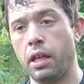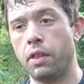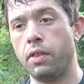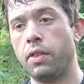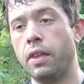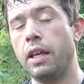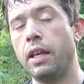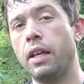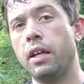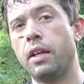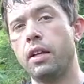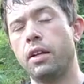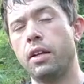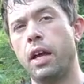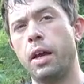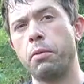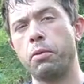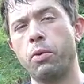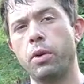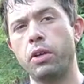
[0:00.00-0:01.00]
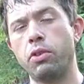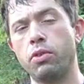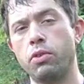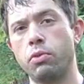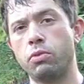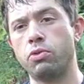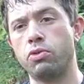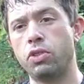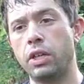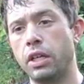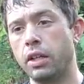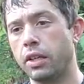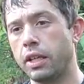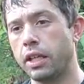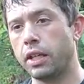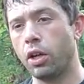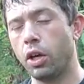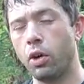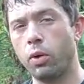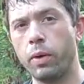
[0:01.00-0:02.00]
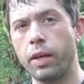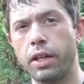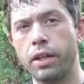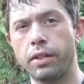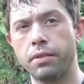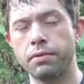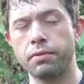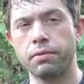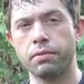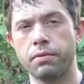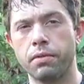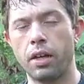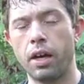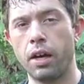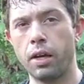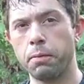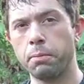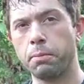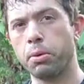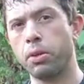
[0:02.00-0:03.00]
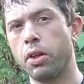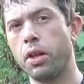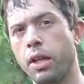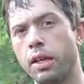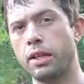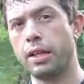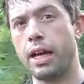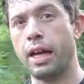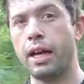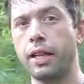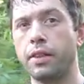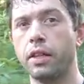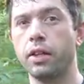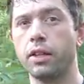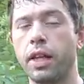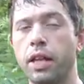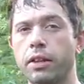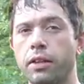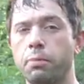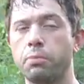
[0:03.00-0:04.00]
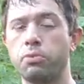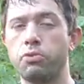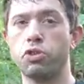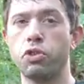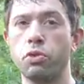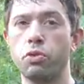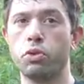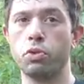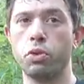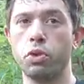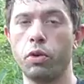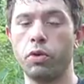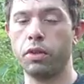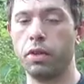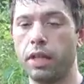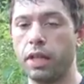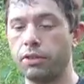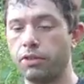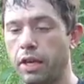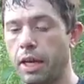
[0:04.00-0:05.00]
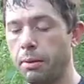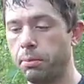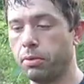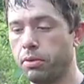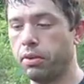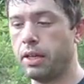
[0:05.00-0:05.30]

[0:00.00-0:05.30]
Then I'm going to gently go in, unplug that, and then let them chew through it over the next couple